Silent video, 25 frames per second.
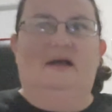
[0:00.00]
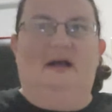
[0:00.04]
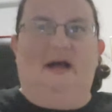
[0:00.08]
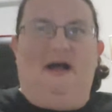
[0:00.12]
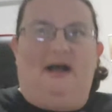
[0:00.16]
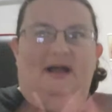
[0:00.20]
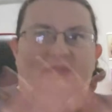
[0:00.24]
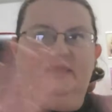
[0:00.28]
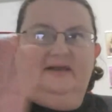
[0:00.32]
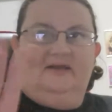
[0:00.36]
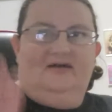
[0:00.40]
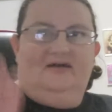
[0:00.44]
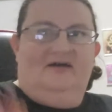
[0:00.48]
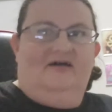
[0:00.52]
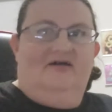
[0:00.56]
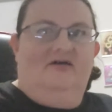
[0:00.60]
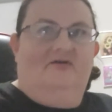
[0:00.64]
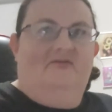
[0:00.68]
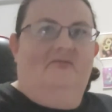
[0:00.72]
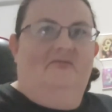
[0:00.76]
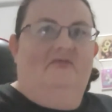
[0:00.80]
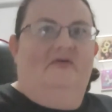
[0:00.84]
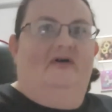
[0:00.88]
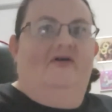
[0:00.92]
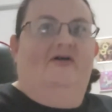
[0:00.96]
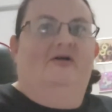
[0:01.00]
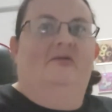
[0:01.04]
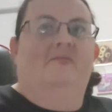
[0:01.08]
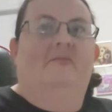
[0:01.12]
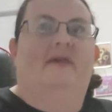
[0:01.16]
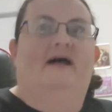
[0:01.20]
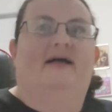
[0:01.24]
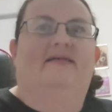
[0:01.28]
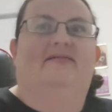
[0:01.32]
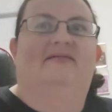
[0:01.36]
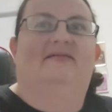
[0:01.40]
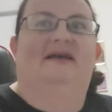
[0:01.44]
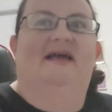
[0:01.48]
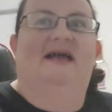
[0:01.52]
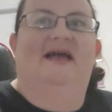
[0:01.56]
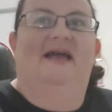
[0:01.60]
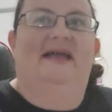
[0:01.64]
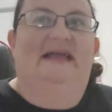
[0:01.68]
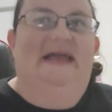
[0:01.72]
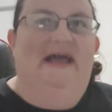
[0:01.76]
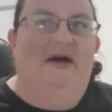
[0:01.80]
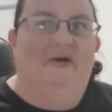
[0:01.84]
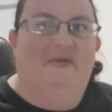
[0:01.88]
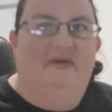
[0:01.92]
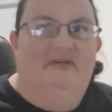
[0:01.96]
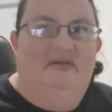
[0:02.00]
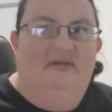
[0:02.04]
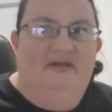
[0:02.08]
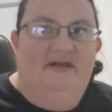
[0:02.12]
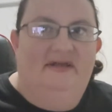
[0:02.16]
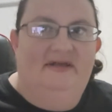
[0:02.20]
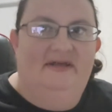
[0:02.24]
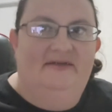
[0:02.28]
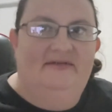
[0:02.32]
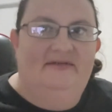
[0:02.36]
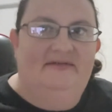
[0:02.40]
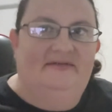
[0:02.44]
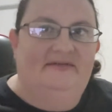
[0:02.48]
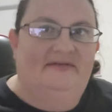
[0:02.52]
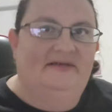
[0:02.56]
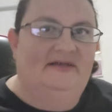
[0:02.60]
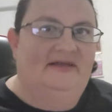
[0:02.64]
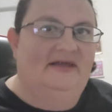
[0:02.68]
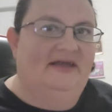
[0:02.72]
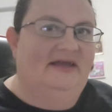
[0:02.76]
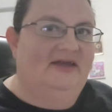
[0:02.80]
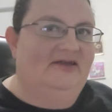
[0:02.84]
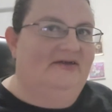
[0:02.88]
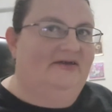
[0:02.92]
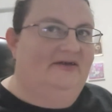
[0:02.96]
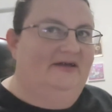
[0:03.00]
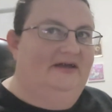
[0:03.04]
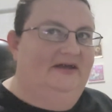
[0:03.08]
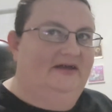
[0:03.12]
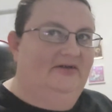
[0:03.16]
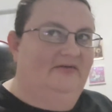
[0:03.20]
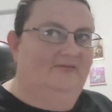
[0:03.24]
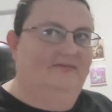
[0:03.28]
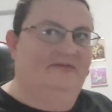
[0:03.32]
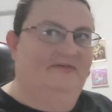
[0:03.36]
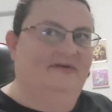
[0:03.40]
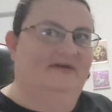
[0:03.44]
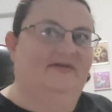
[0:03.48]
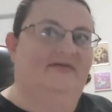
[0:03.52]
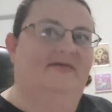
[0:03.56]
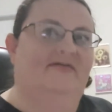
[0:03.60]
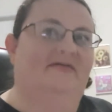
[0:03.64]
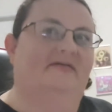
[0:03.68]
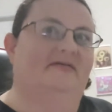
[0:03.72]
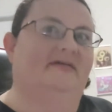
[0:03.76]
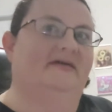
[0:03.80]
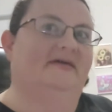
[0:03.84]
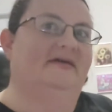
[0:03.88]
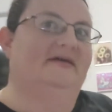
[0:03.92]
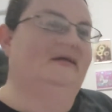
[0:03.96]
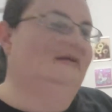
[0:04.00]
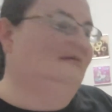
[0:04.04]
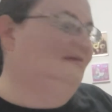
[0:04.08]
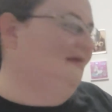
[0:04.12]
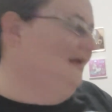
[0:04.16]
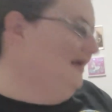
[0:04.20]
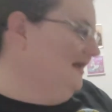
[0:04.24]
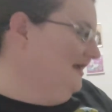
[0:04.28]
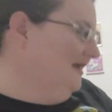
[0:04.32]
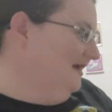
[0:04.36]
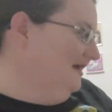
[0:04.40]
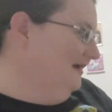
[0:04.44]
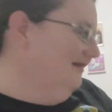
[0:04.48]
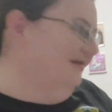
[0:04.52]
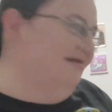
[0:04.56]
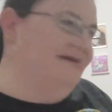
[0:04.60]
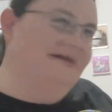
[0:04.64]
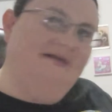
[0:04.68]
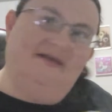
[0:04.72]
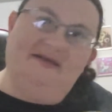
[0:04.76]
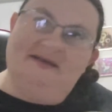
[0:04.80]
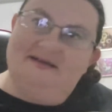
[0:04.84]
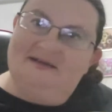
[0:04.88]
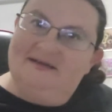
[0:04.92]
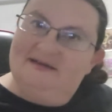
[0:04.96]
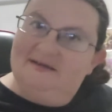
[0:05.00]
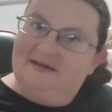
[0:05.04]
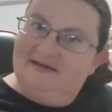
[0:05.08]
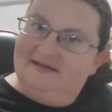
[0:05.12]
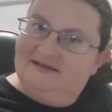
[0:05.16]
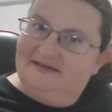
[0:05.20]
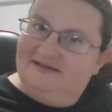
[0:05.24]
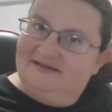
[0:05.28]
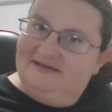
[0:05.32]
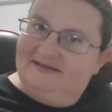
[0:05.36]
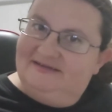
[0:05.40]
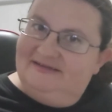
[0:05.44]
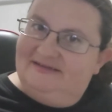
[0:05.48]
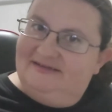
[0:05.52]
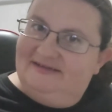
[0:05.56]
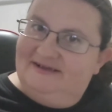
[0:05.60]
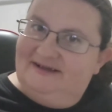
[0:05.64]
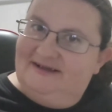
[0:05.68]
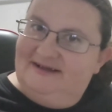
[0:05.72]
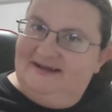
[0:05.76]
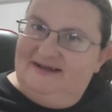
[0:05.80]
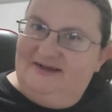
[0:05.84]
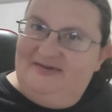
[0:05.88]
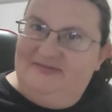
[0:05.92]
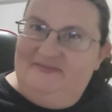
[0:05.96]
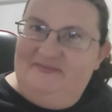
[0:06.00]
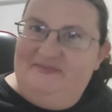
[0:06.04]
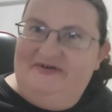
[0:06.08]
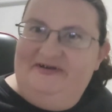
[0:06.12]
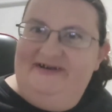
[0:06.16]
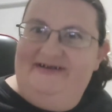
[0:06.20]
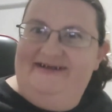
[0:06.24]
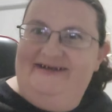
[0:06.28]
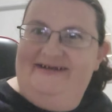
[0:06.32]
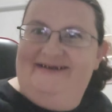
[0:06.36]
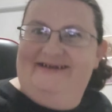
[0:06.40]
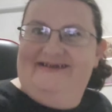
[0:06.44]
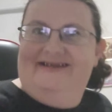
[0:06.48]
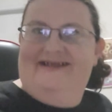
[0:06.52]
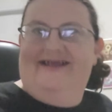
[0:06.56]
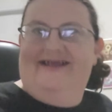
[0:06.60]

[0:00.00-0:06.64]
Hi y'all, welcome back to Hanging Out with Liz. Today you're here with Liz and Summer,